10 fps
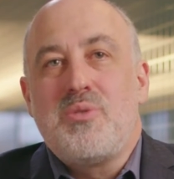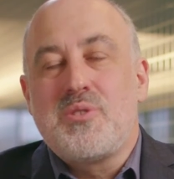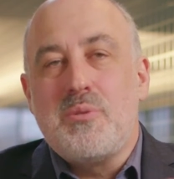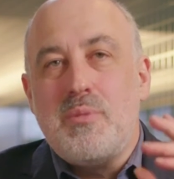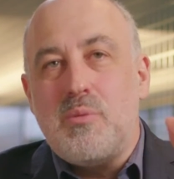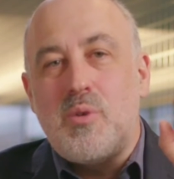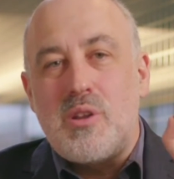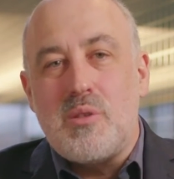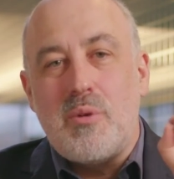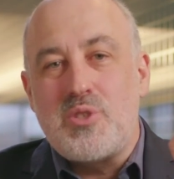to me one
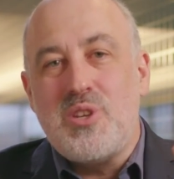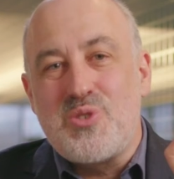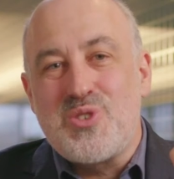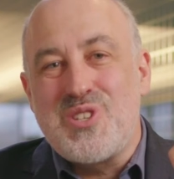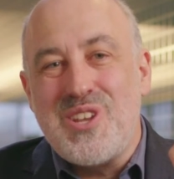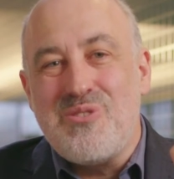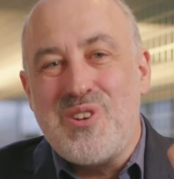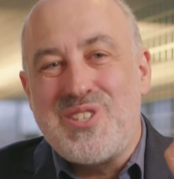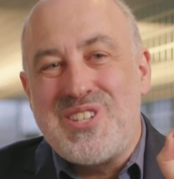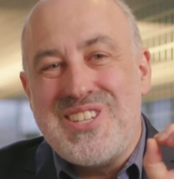of the most interesting,
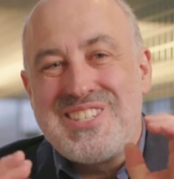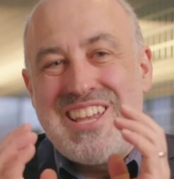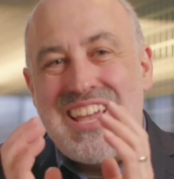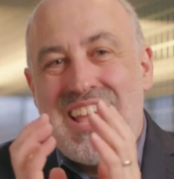which is